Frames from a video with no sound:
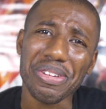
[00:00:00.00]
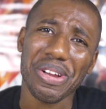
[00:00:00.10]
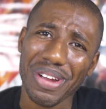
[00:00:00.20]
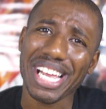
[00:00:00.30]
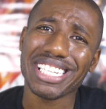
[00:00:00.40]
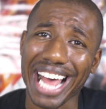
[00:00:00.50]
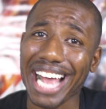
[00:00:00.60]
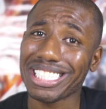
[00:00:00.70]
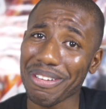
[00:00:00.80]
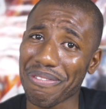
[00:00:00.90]
do Koreans
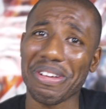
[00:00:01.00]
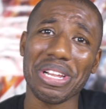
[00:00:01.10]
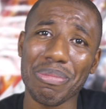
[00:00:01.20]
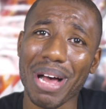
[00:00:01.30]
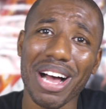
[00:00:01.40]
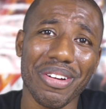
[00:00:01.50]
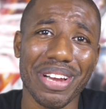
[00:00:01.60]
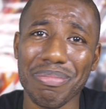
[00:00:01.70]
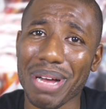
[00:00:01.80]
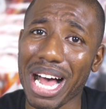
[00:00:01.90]
actually feel about
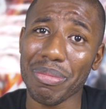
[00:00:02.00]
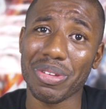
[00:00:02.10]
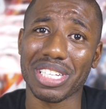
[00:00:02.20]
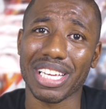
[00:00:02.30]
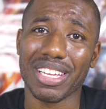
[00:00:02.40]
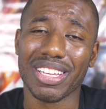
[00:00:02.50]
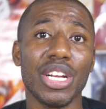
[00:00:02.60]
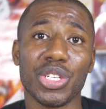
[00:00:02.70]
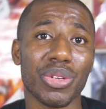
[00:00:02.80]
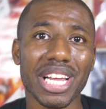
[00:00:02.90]
Korean pop music?
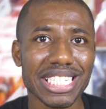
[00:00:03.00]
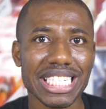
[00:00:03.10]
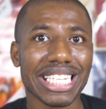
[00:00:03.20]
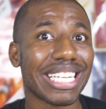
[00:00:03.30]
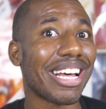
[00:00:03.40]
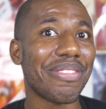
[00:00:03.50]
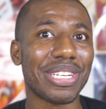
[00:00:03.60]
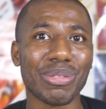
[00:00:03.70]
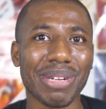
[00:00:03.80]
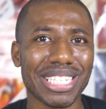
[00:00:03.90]
Do they just love it
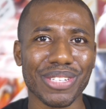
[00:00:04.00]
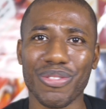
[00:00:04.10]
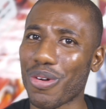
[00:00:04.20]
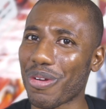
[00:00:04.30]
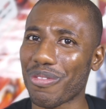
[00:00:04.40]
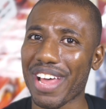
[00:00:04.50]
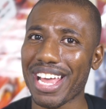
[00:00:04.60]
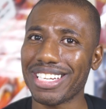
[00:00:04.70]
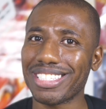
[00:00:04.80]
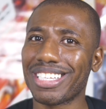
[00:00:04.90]
as much as foreign
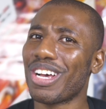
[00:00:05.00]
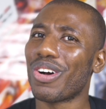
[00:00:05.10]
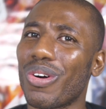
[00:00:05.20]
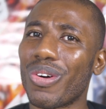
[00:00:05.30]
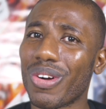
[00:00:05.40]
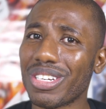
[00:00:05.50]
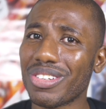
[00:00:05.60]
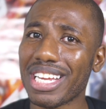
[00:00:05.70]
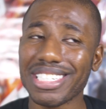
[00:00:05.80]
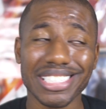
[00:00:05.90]
fans? Or do
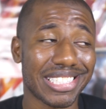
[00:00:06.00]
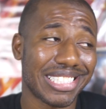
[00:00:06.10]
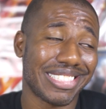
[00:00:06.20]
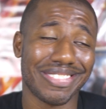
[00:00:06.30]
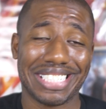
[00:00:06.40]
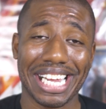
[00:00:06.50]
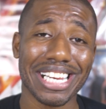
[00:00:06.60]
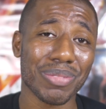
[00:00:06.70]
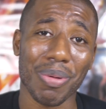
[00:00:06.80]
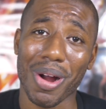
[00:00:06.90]
they just see it
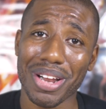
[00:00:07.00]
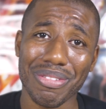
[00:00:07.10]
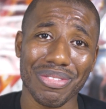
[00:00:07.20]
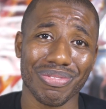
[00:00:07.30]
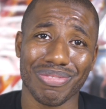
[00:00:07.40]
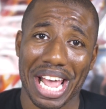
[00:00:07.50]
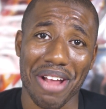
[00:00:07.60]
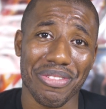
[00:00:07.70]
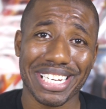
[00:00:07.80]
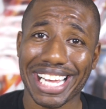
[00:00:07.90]
as part of
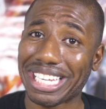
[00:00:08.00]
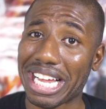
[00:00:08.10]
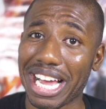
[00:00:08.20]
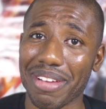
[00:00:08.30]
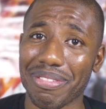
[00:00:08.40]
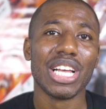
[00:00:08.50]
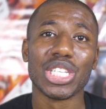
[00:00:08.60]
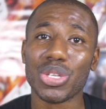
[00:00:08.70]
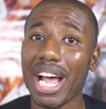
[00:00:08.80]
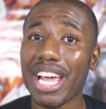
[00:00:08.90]
everyday life? So I